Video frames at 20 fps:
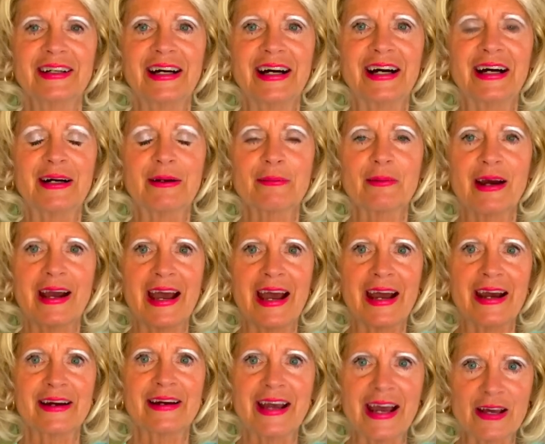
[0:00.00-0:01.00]
uh,
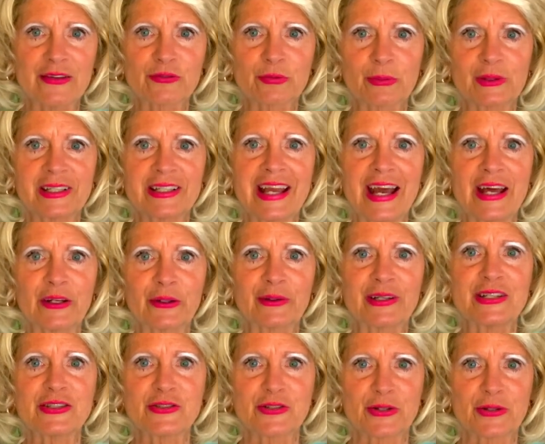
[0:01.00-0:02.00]
as we enter
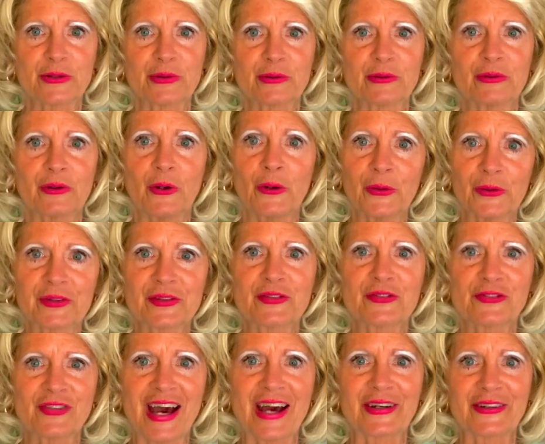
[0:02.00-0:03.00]
into Holy
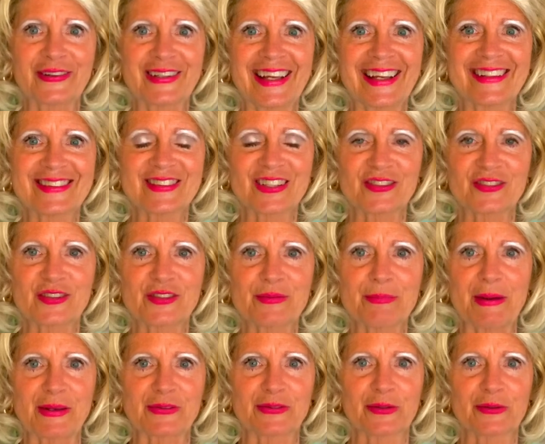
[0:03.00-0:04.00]
Saturday, such a
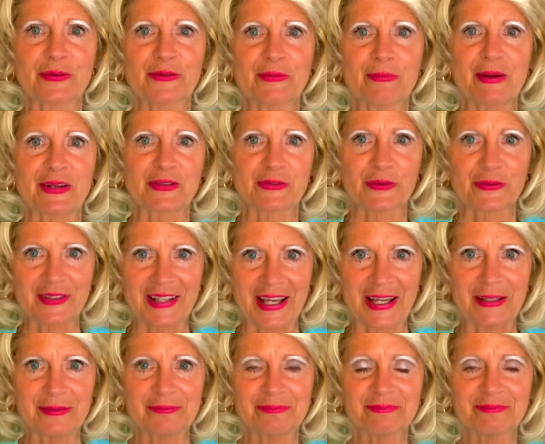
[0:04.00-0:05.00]
special, special
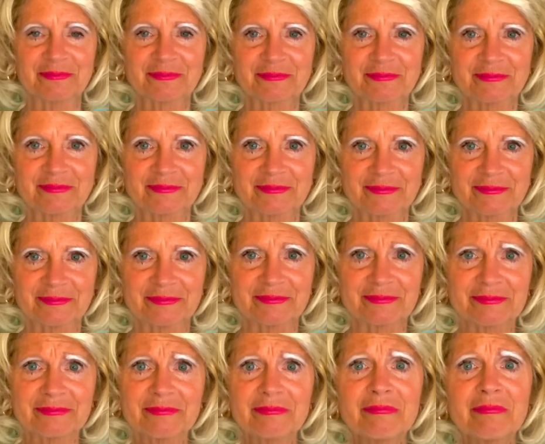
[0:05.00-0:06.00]
day.
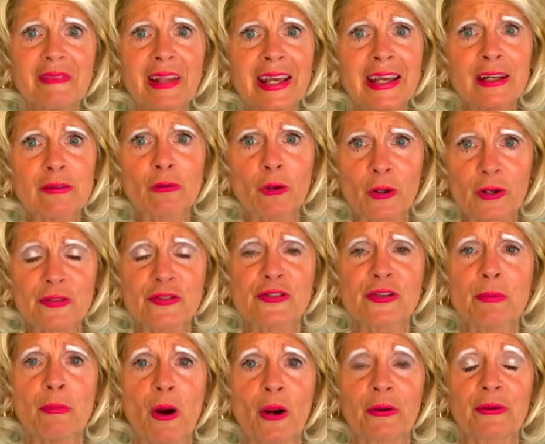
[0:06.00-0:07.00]
And of course,
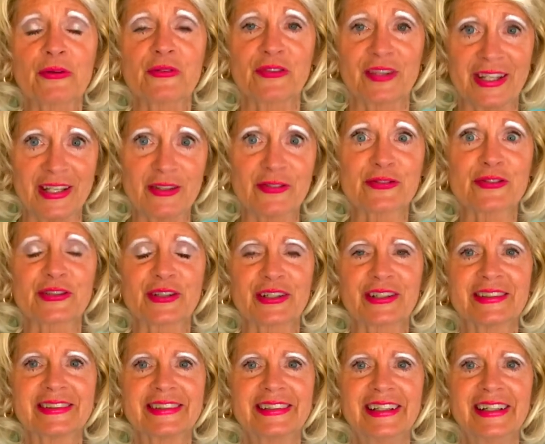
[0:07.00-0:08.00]
tomorrow is Easter